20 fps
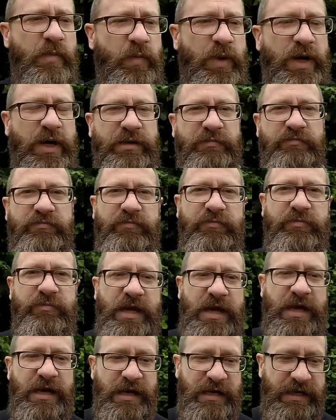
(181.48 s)
But
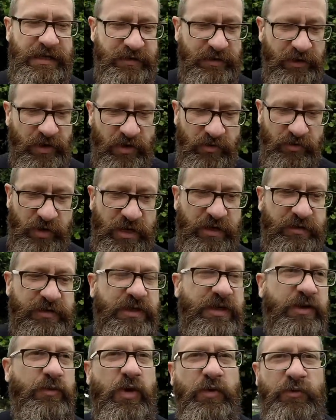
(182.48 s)
in the long run, I'll
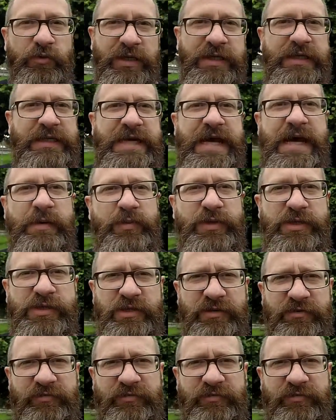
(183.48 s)
tell you what really happens